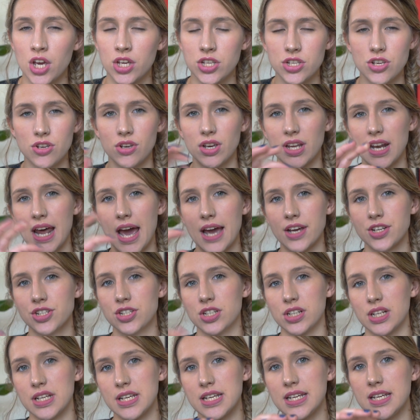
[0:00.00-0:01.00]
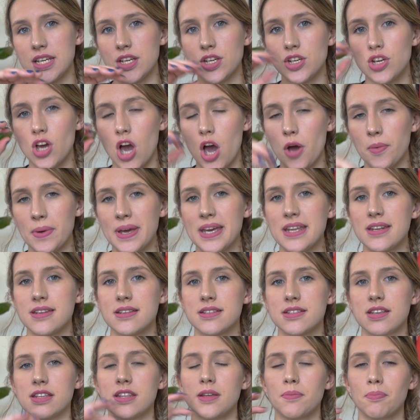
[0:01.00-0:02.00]
You can actually go
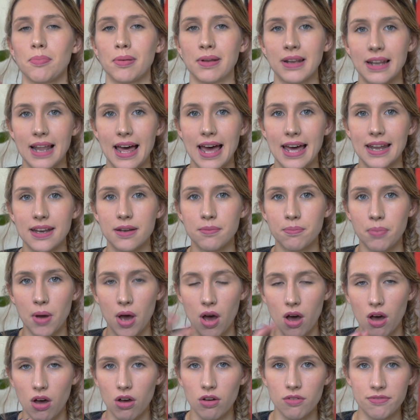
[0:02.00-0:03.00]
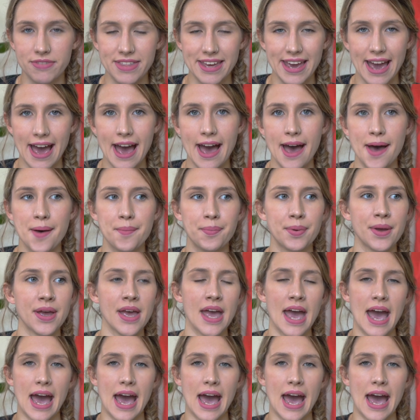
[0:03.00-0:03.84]
into the plan part of the app